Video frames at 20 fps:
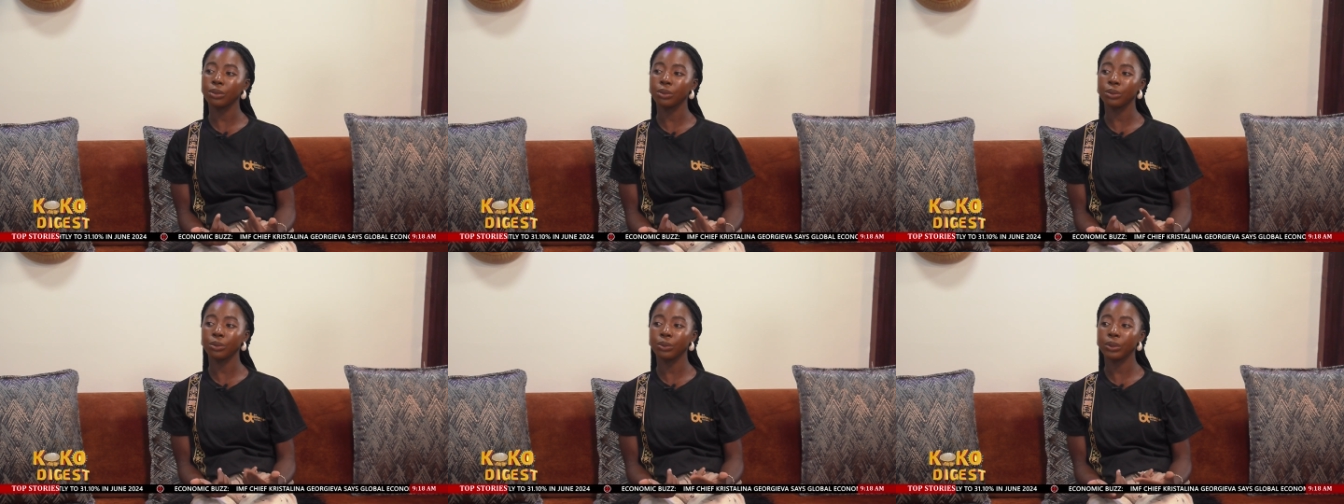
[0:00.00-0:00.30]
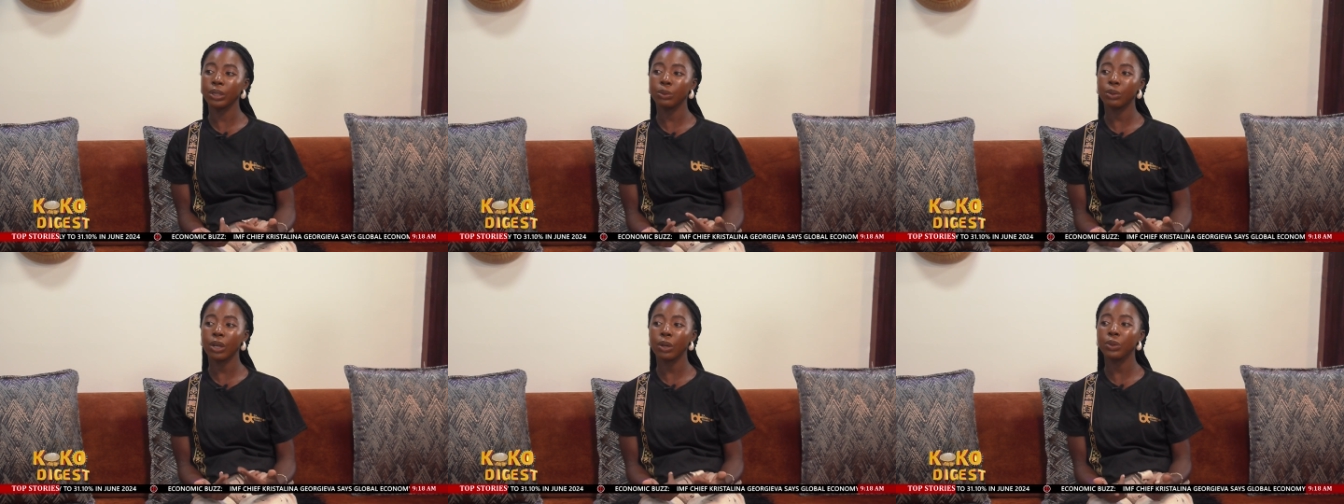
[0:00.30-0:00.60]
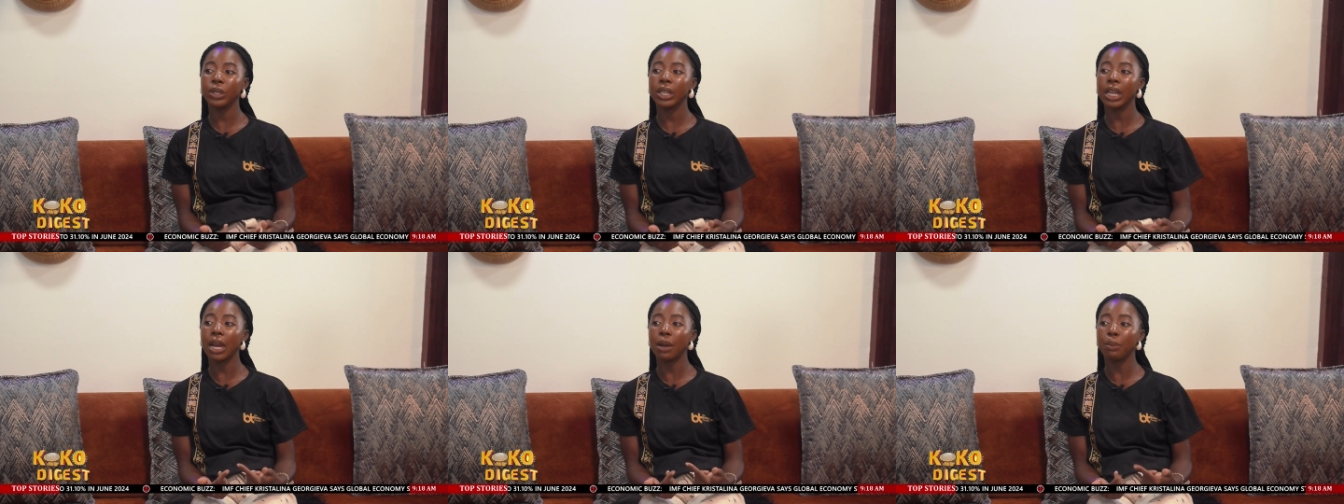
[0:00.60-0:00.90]
to we,
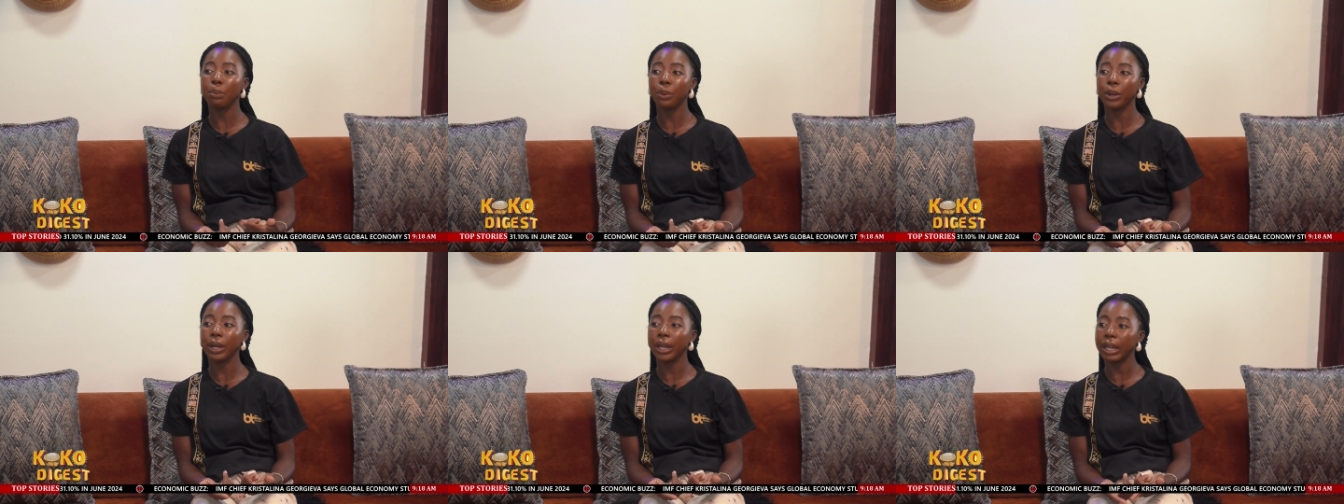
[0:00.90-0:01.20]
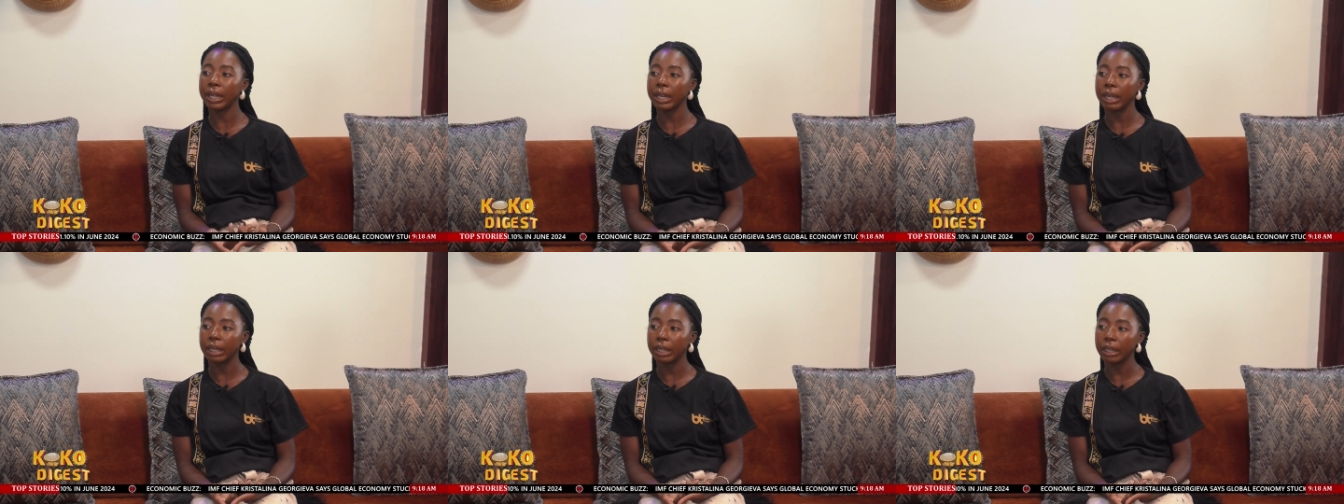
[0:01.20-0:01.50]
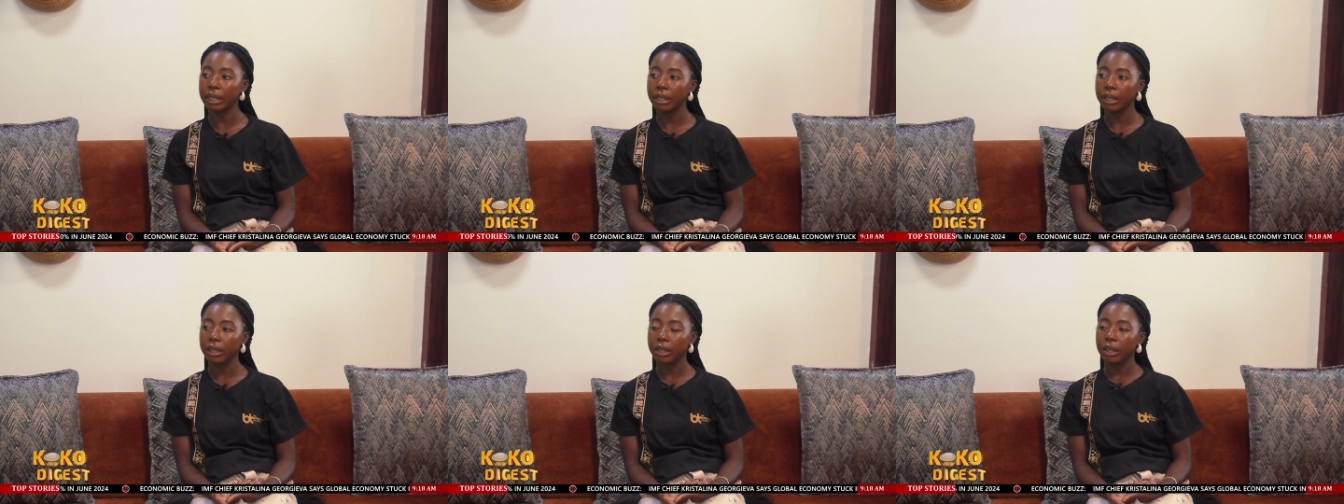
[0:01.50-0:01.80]
what we are bringing in
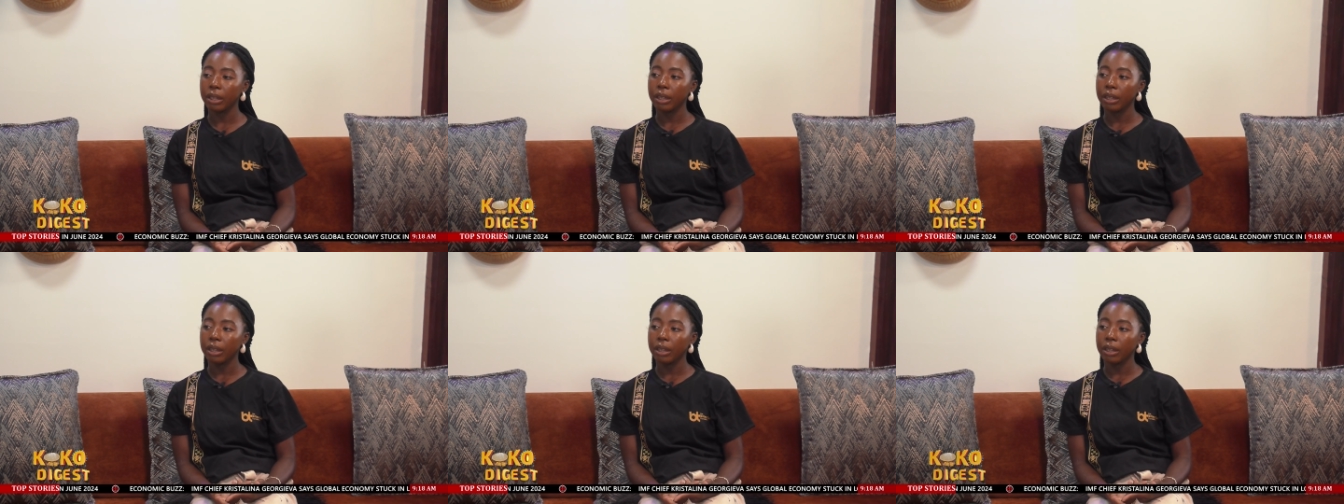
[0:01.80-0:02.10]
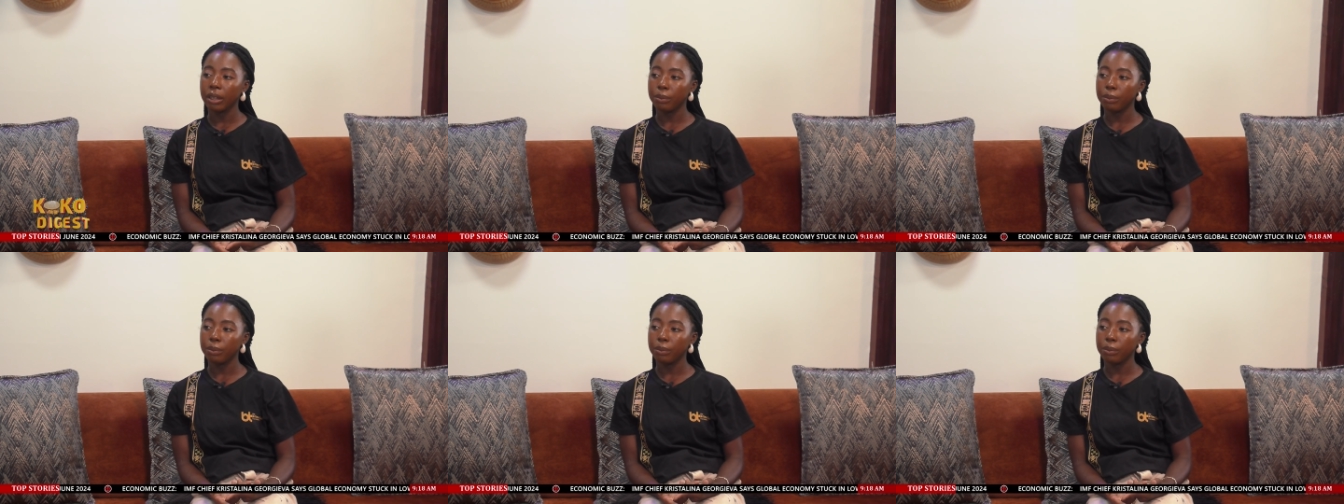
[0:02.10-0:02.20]
mm -hmm.